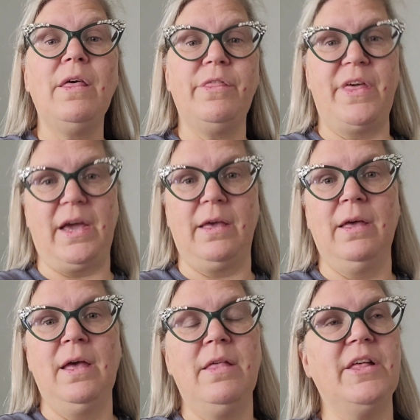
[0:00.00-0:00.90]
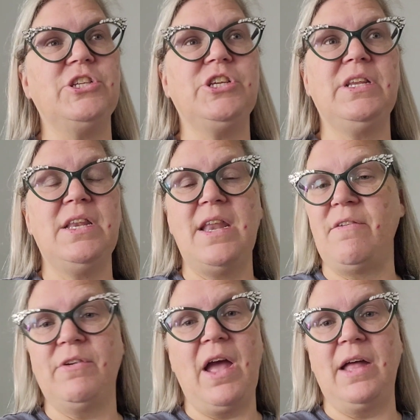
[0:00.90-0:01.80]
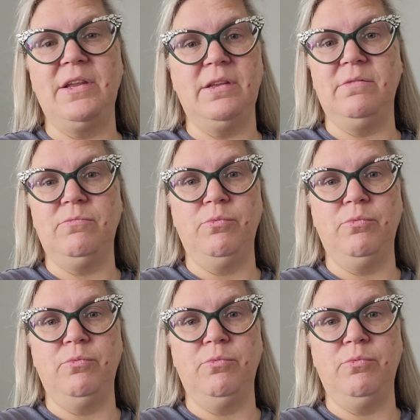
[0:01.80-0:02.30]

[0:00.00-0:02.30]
thick that she never had to